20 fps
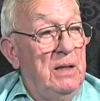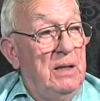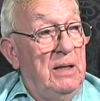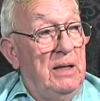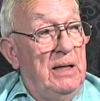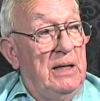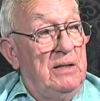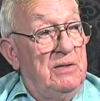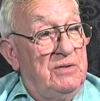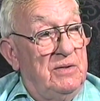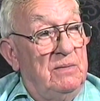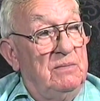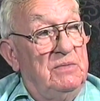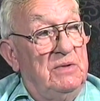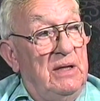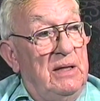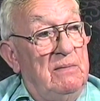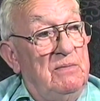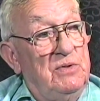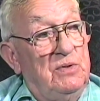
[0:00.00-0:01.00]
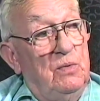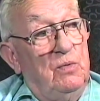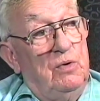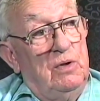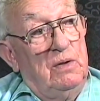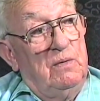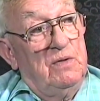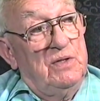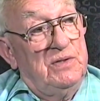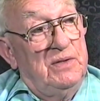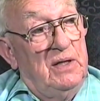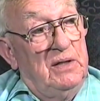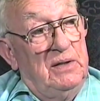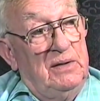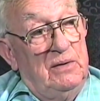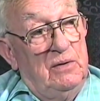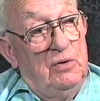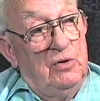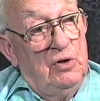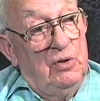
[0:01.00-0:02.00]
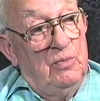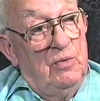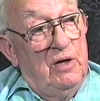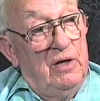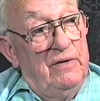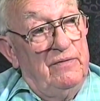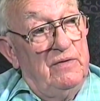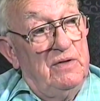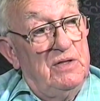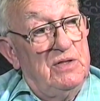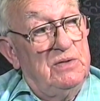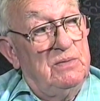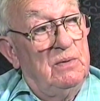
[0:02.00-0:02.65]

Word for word: And sometimes the work was done in the home office.